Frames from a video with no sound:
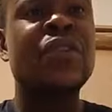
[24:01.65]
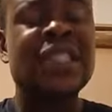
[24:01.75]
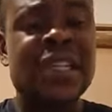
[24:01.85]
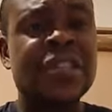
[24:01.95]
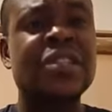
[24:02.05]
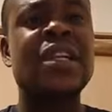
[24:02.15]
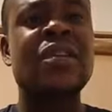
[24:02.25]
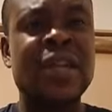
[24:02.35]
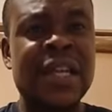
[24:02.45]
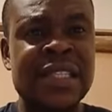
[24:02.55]
international
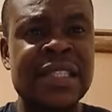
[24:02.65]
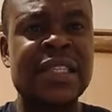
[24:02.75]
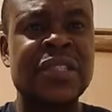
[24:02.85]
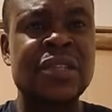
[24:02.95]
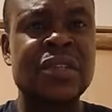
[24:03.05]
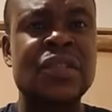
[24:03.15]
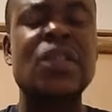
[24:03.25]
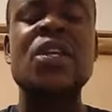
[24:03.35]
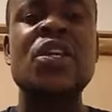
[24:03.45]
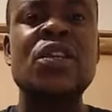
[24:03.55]
organizations
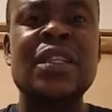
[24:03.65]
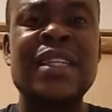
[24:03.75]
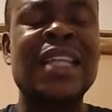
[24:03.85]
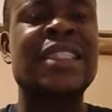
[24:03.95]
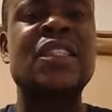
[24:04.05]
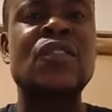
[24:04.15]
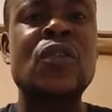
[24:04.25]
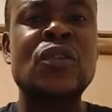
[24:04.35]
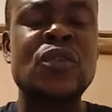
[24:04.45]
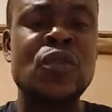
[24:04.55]
that is
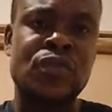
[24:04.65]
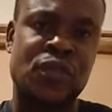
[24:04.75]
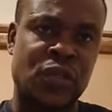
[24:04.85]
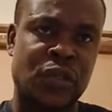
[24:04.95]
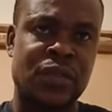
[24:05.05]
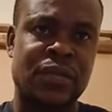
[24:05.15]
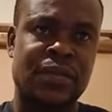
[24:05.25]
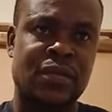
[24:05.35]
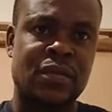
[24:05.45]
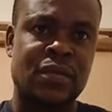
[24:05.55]
not known to you,
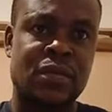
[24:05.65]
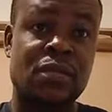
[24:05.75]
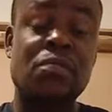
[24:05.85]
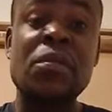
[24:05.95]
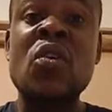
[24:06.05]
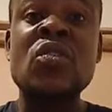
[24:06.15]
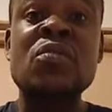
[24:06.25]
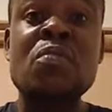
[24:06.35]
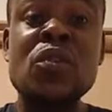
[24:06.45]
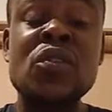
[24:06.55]
because
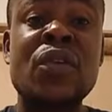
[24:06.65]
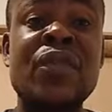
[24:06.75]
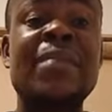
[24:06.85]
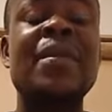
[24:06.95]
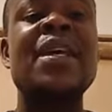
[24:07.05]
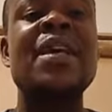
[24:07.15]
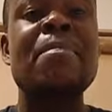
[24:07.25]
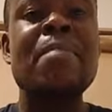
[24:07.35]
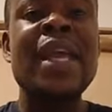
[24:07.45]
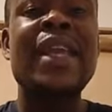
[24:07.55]
most of them
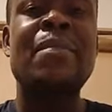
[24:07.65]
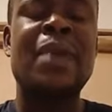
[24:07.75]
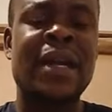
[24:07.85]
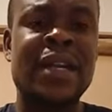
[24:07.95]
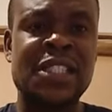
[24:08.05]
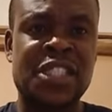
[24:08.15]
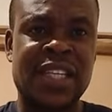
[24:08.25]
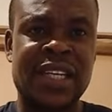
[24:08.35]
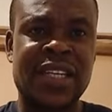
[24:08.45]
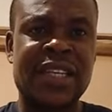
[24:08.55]
make a background
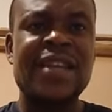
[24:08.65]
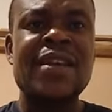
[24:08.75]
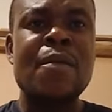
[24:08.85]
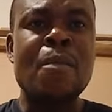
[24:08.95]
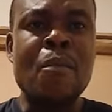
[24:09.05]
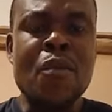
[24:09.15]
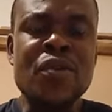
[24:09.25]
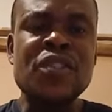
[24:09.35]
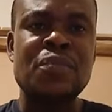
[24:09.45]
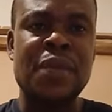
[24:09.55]
check.
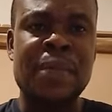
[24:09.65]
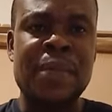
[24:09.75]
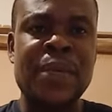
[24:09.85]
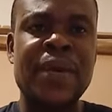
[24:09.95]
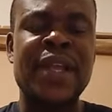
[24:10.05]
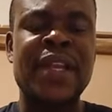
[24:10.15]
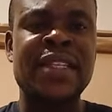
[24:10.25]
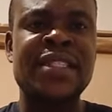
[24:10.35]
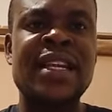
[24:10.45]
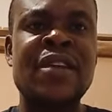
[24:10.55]
Most people in
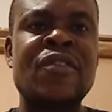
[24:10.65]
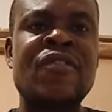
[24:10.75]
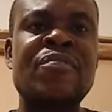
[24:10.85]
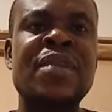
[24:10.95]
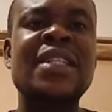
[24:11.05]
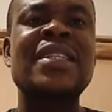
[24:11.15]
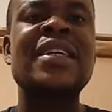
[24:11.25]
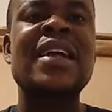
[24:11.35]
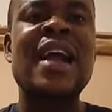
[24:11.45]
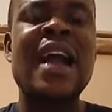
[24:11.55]
Nigeria government
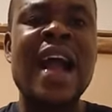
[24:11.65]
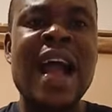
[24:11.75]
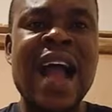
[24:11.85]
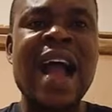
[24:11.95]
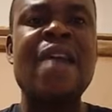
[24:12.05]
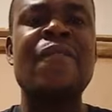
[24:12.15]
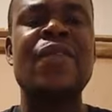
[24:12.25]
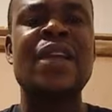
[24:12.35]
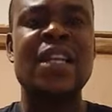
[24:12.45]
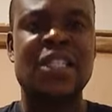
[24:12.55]
have
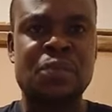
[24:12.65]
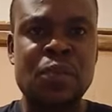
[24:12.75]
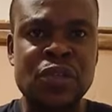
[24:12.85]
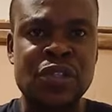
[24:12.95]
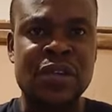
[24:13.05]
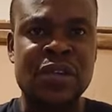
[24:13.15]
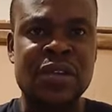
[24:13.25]
exposure